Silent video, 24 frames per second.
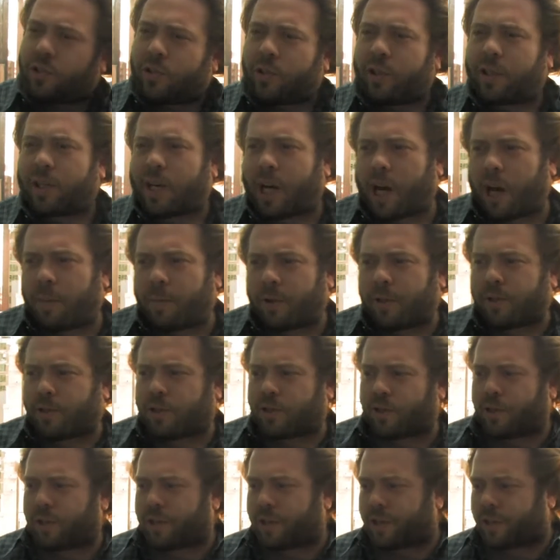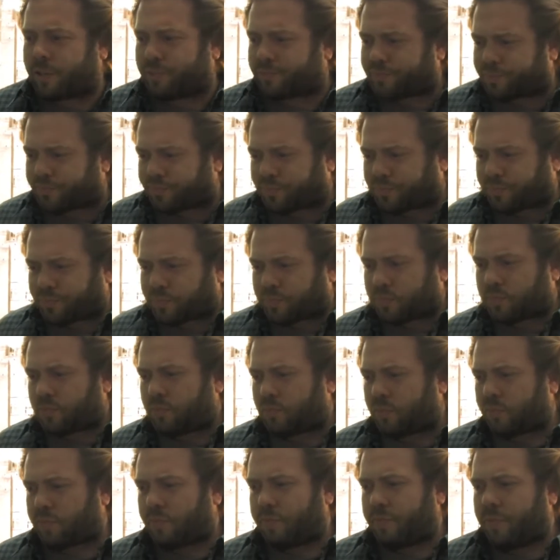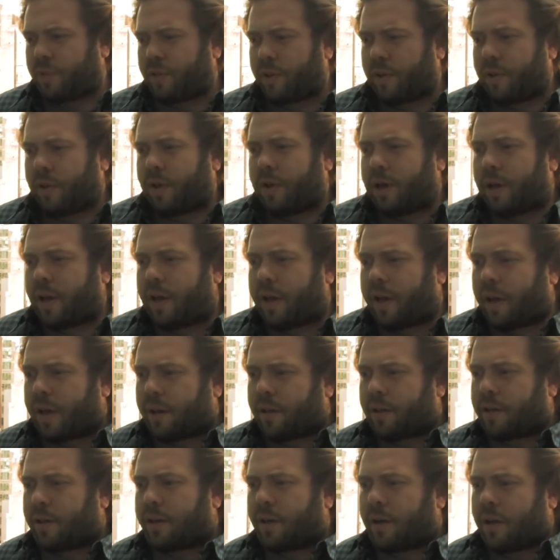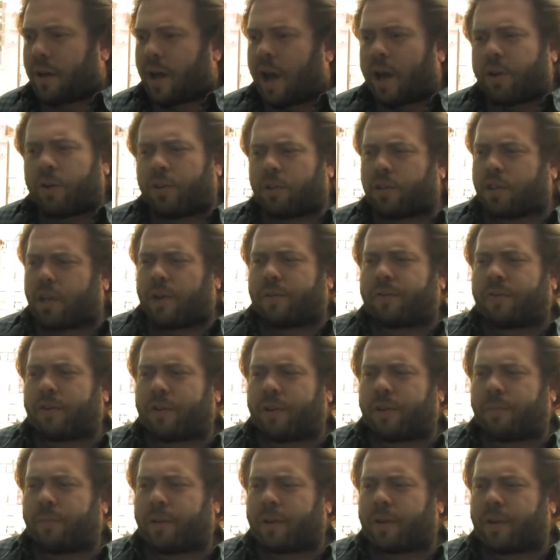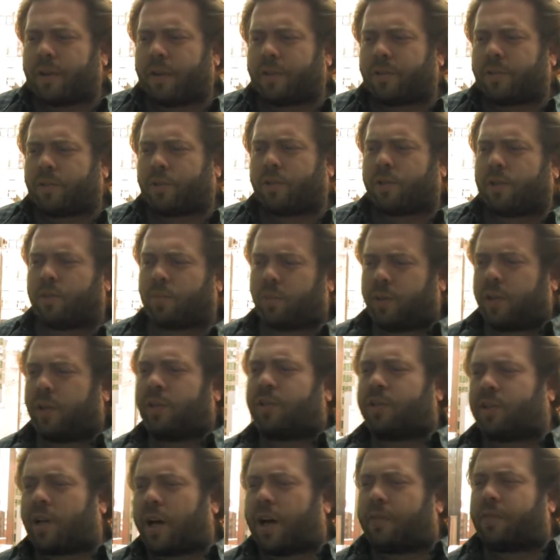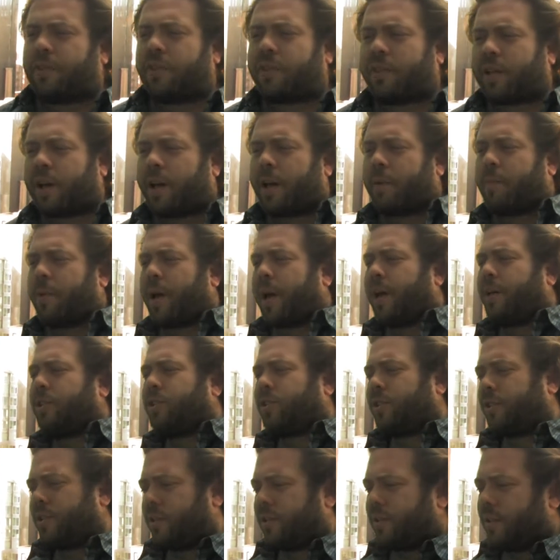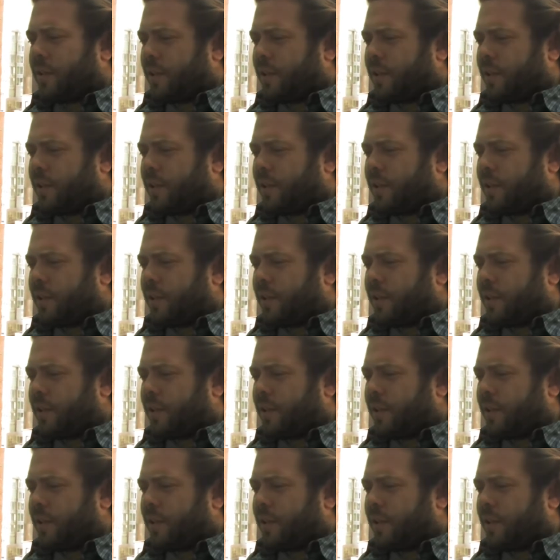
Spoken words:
to do the comedy circuit, and I know Jeffrey because we used to have the same agent,